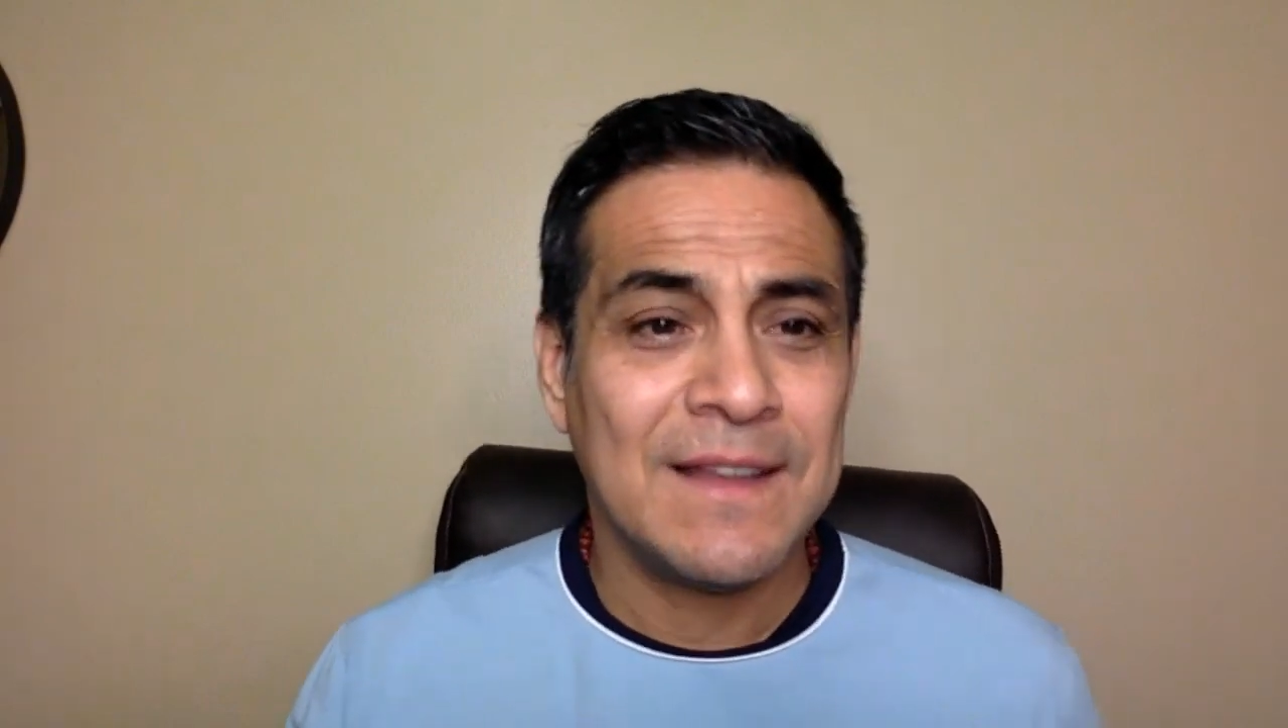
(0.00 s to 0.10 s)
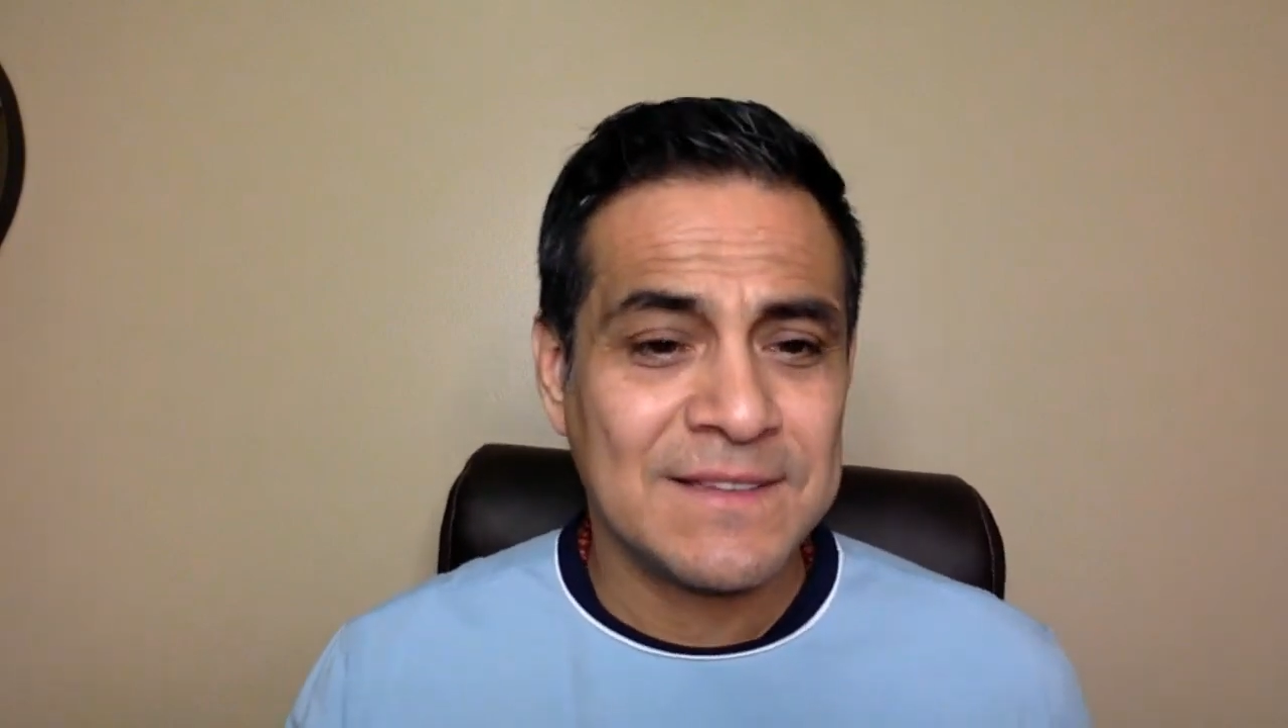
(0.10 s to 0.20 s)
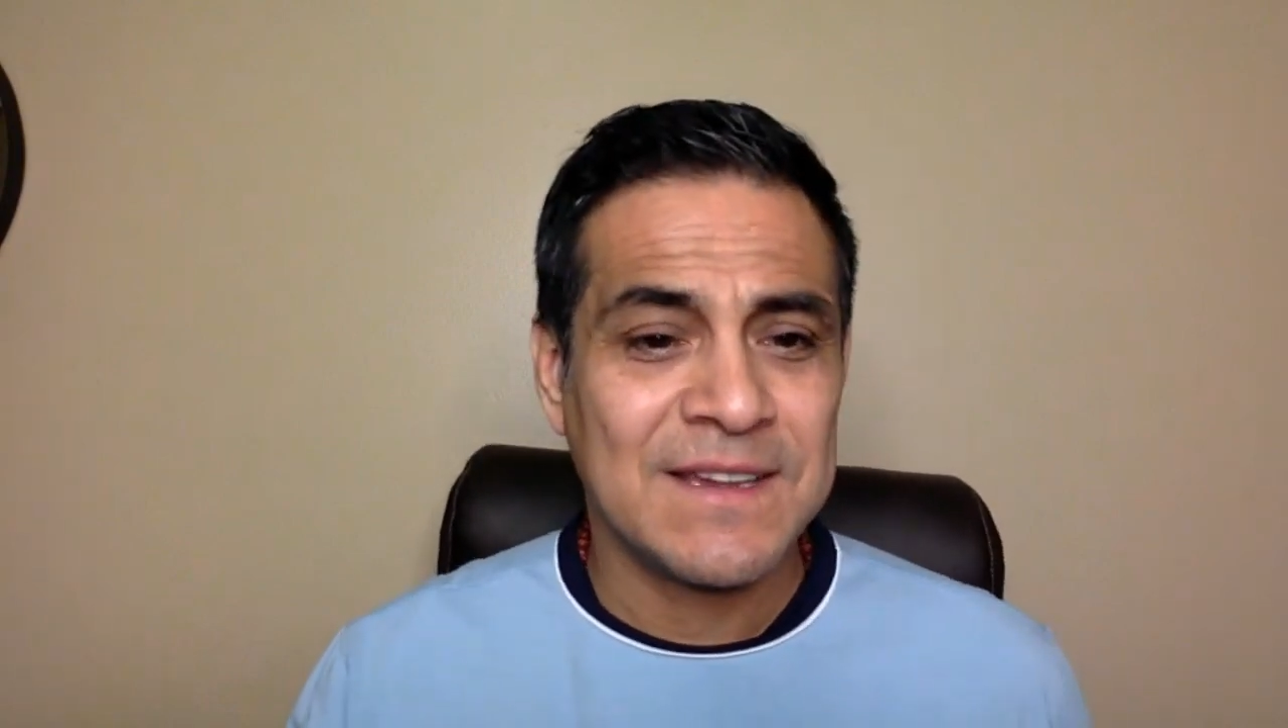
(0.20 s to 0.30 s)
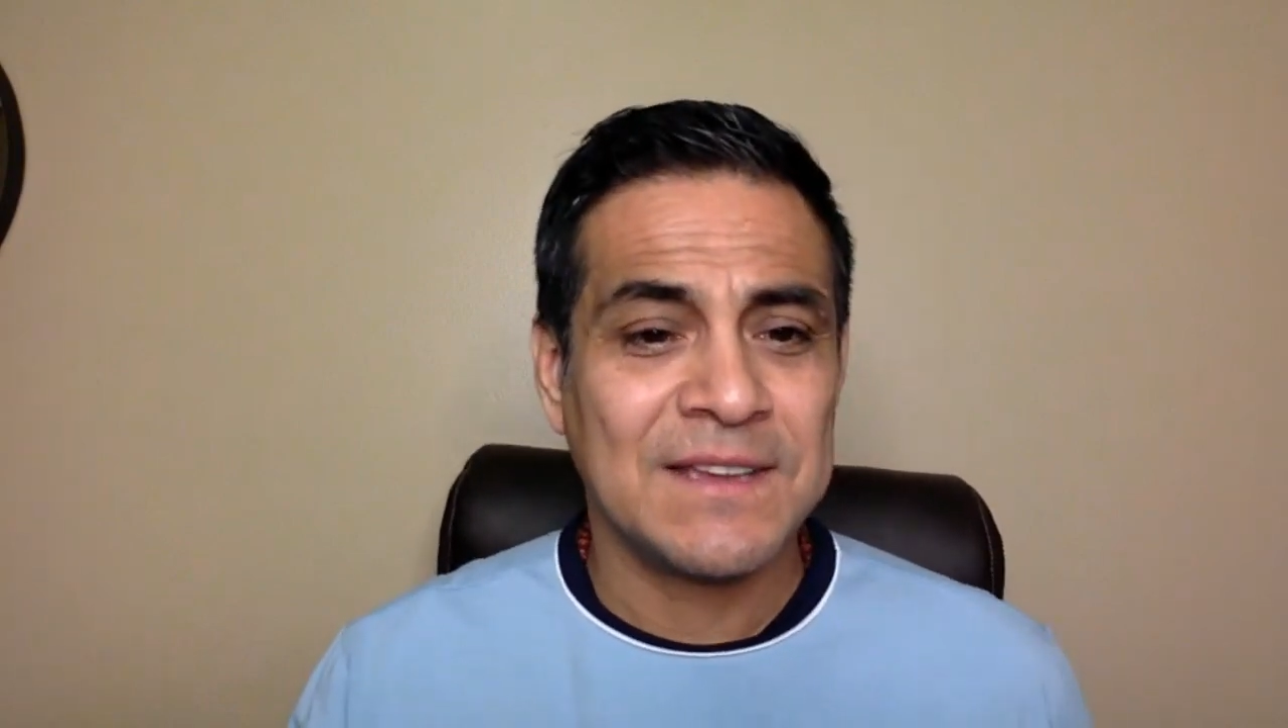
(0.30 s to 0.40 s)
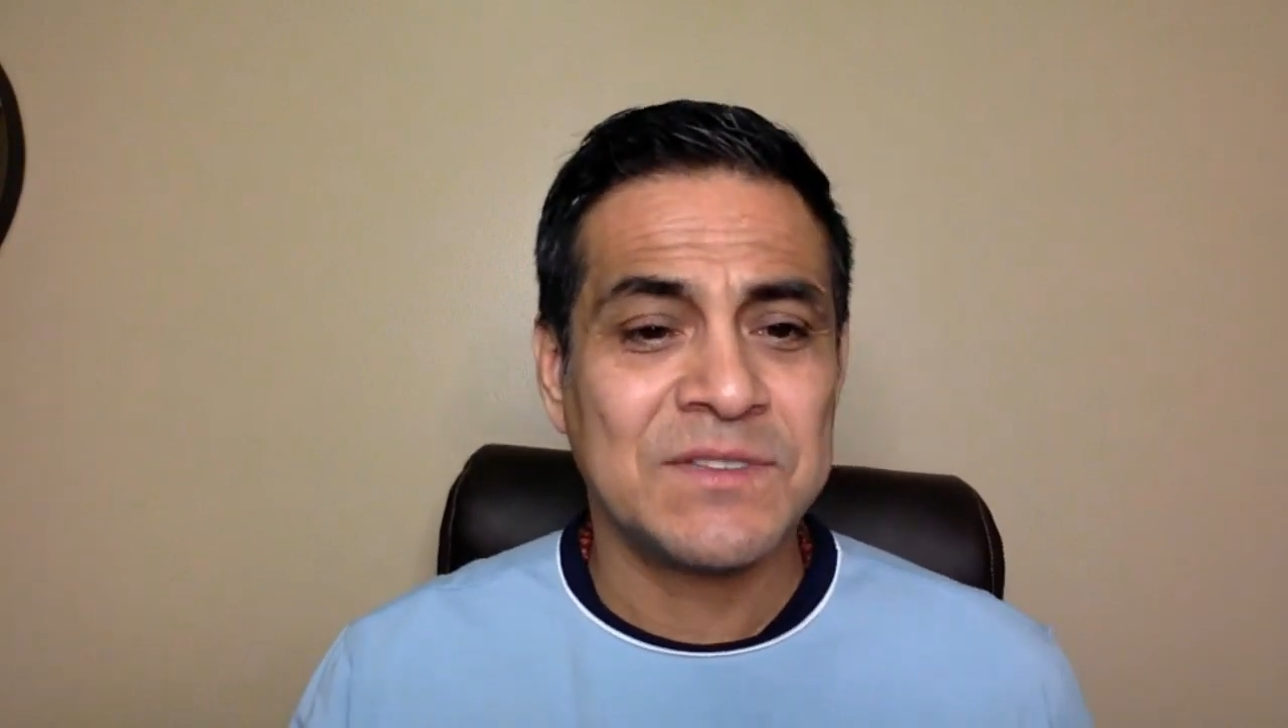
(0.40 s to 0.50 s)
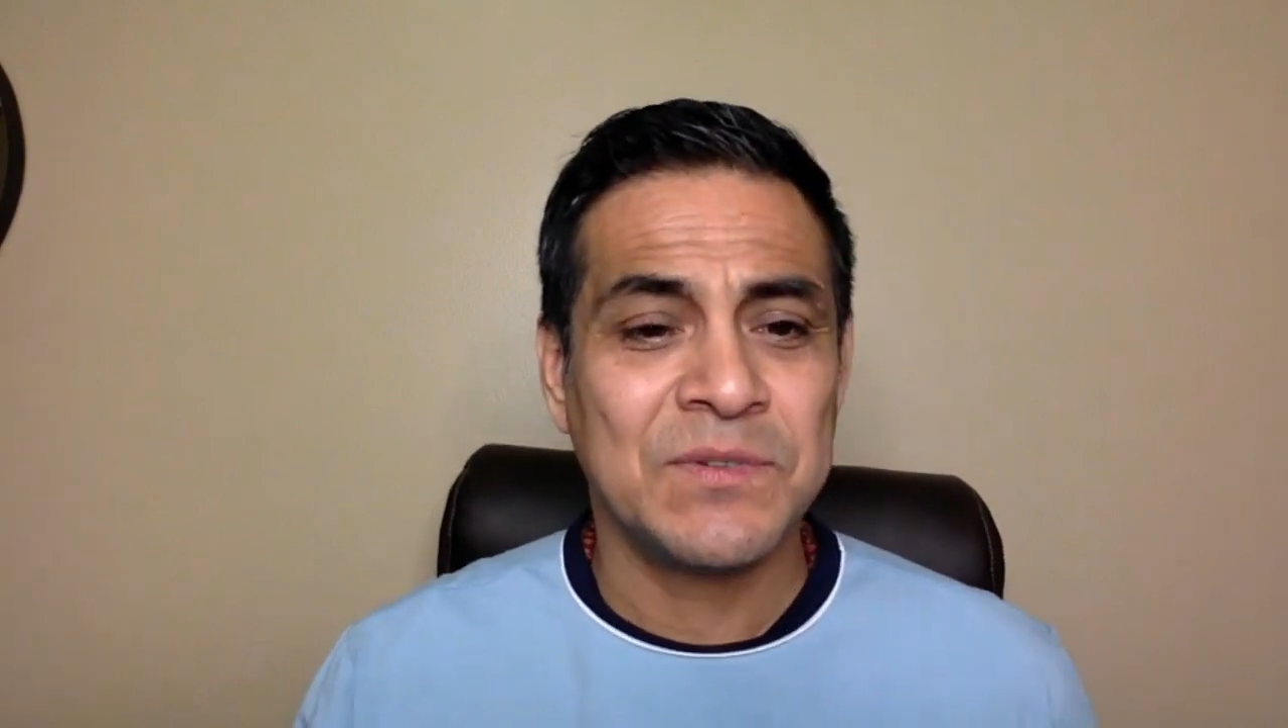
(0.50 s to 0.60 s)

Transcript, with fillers: let's get